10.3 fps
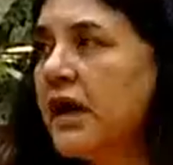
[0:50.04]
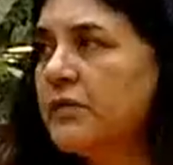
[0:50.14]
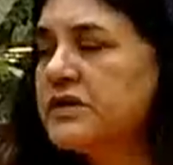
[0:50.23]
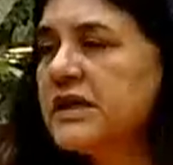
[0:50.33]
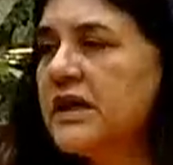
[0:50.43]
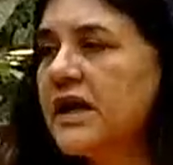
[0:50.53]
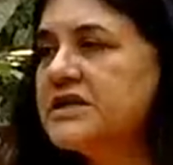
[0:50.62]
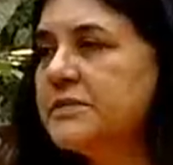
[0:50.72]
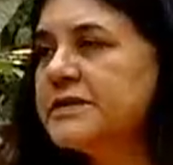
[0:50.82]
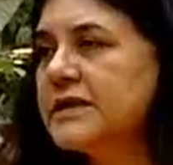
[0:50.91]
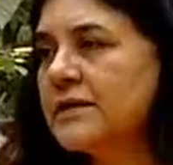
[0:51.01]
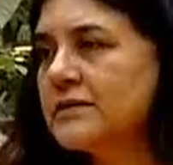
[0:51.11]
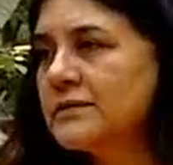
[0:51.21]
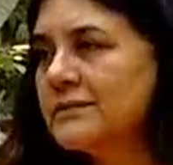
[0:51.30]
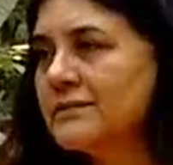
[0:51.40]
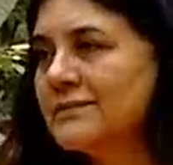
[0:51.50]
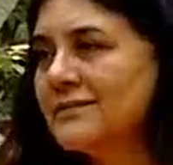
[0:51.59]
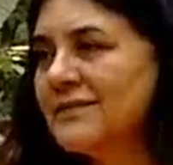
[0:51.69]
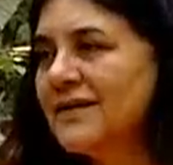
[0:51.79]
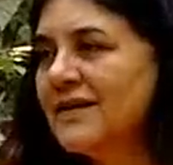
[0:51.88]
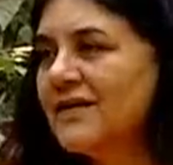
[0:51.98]
I would say 90%. Mm.
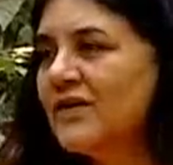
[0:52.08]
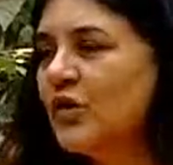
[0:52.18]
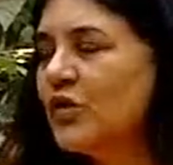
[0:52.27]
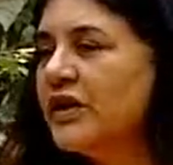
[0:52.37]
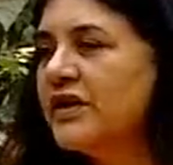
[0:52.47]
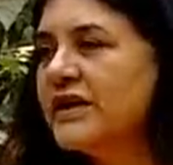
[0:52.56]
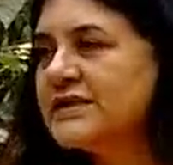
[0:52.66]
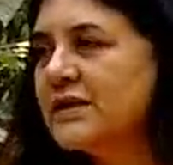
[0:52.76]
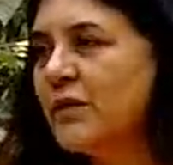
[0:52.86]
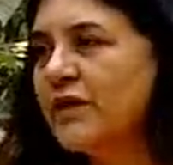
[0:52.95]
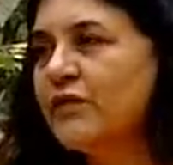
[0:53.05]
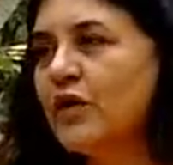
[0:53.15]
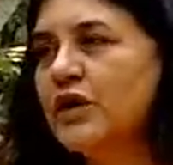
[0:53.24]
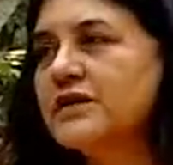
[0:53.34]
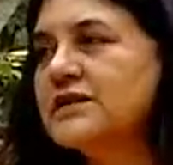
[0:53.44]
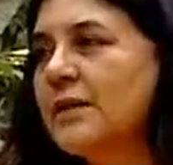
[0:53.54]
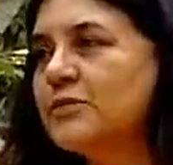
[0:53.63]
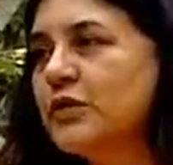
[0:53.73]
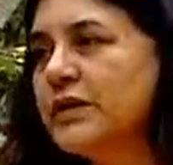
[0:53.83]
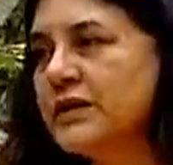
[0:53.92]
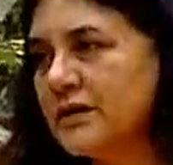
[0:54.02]
The only reason why foreigners come
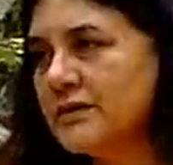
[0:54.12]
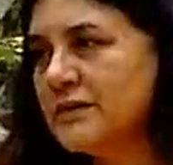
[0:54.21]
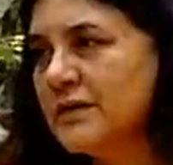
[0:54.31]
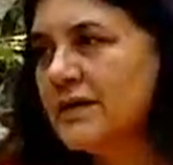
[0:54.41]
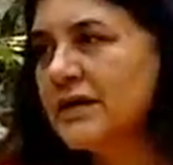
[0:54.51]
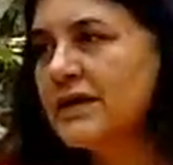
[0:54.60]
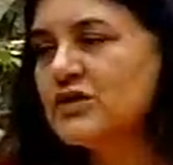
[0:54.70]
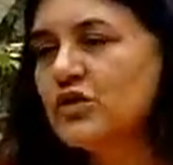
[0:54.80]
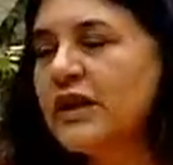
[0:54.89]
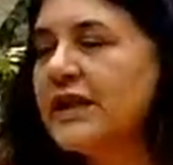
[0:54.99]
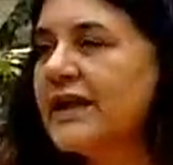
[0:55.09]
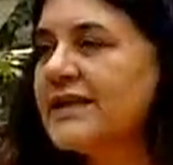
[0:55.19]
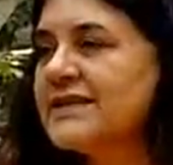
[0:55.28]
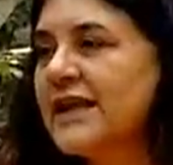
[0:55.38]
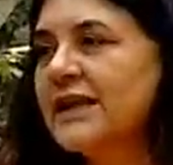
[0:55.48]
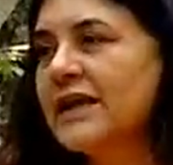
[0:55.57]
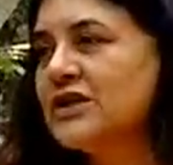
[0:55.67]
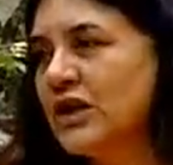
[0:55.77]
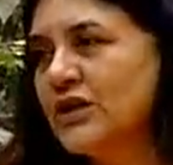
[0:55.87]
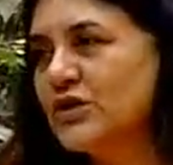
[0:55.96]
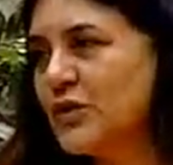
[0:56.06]
to India is so that they can sell their
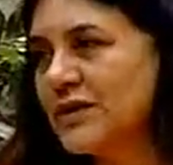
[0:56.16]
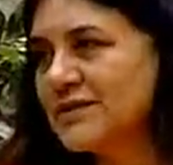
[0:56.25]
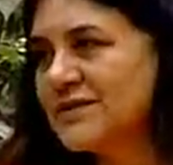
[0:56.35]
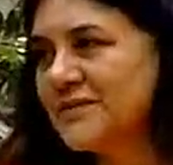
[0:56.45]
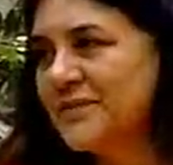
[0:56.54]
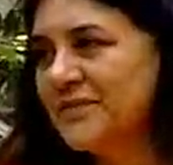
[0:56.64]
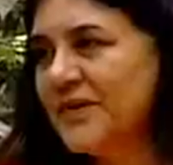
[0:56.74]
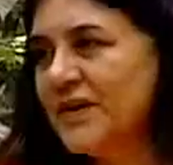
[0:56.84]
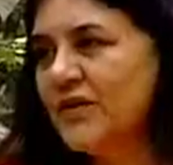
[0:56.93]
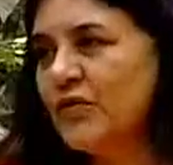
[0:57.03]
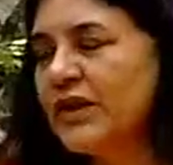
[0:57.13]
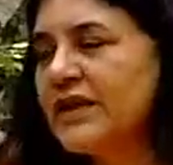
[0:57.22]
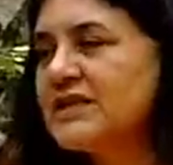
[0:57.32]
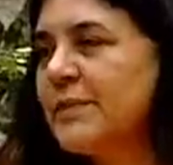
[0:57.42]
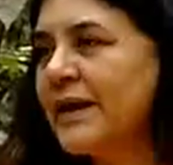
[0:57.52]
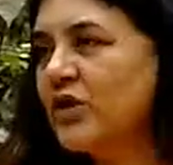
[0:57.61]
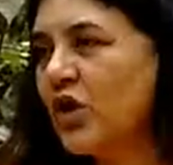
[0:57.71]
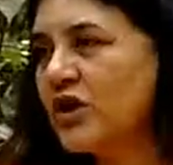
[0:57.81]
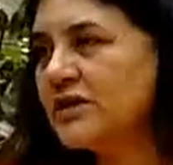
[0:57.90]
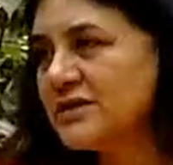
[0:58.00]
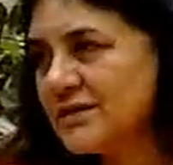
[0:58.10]
junk to us. Whether it's
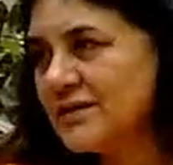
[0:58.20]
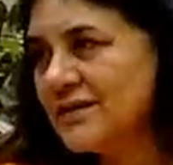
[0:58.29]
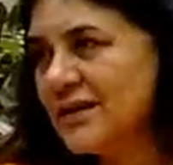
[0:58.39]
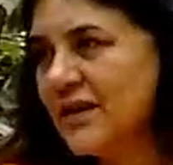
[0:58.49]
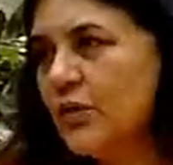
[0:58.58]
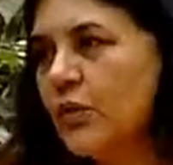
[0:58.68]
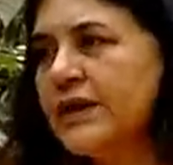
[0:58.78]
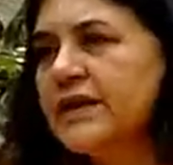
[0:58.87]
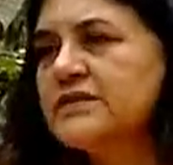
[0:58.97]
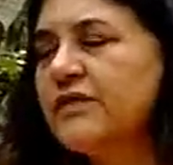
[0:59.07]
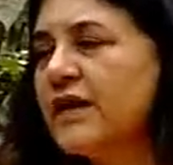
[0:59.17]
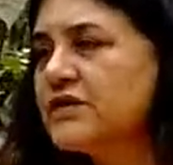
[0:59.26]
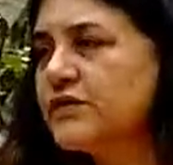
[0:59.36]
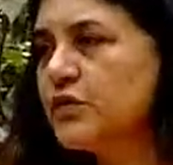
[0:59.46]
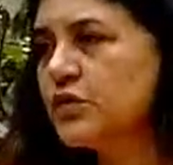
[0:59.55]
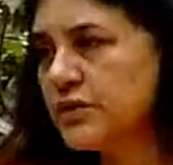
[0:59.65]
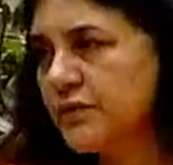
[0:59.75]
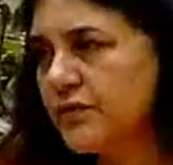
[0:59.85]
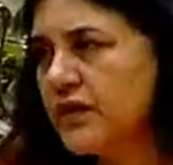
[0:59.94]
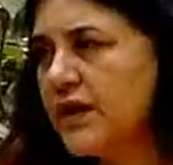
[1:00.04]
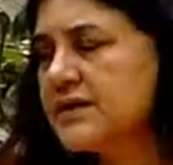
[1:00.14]
McDonald's, whether it's fast food,
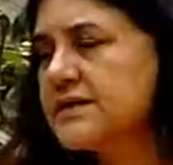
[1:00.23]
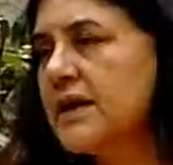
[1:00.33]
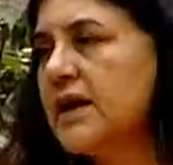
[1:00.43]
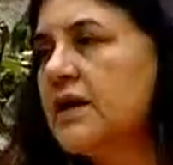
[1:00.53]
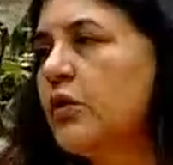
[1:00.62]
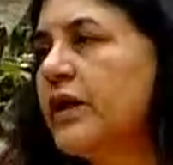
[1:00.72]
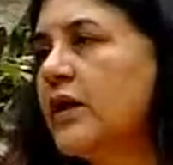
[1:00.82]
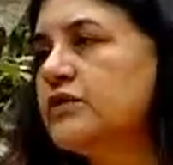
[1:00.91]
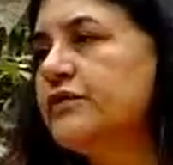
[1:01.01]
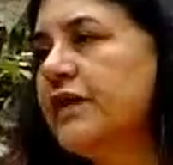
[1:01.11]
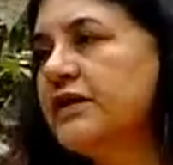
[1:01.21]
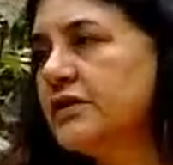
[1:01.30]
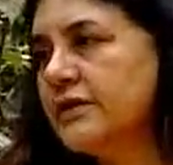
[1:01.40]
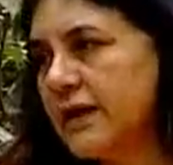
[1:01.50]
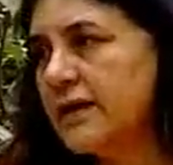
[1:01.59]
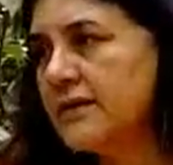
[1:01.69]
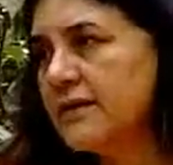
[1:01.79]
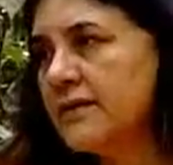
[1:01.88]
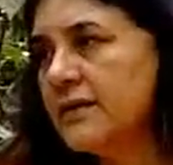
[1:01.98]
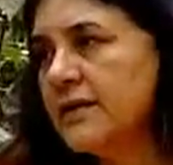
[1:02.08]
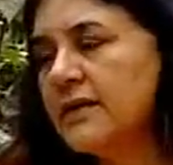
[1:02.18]
things that are going out of fashion there,
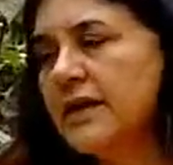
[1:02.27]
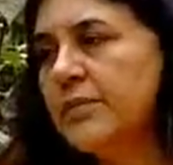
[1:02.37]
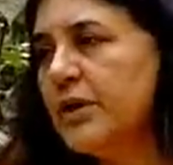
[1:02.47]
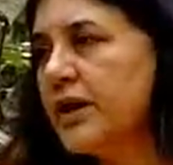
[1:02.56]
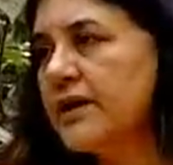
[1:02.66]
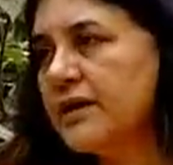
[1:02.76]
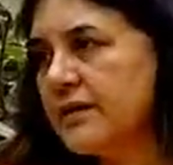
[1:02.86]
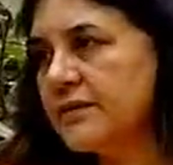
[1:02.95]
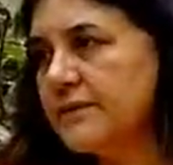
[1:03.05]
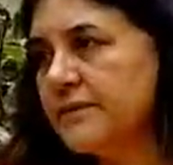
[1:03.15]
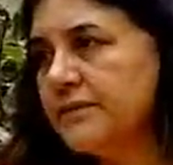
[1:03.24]
they are bringing here.